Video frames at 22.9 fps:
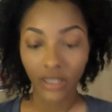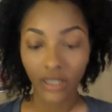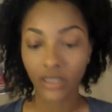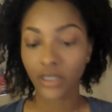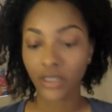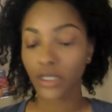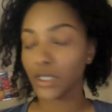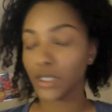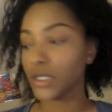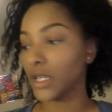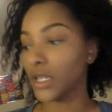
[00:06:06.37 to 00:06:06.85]

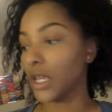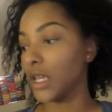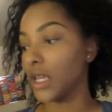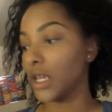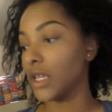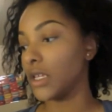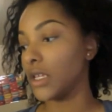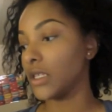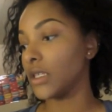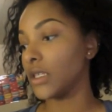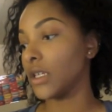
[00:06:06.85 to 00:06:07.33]
It's just
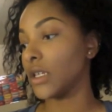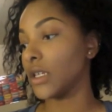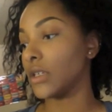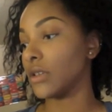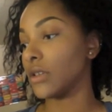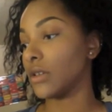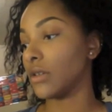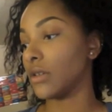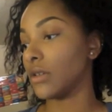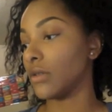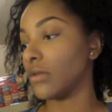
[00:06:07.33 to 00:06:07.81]
a skin
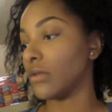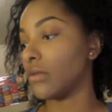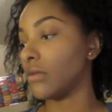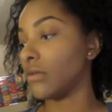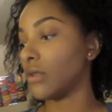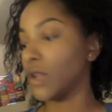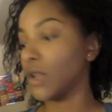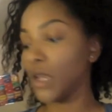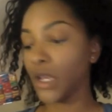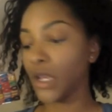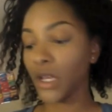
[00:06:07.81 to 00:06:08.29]
tone
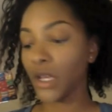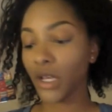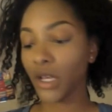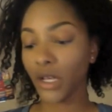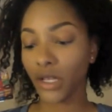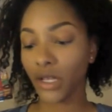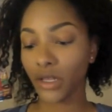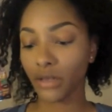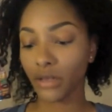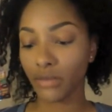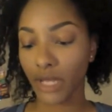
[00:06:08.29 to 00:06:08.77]

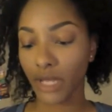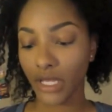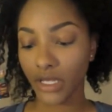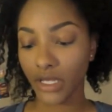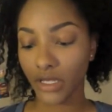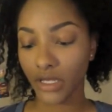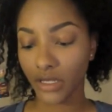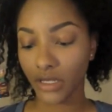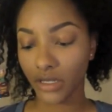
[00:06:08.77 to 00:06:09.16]
color base.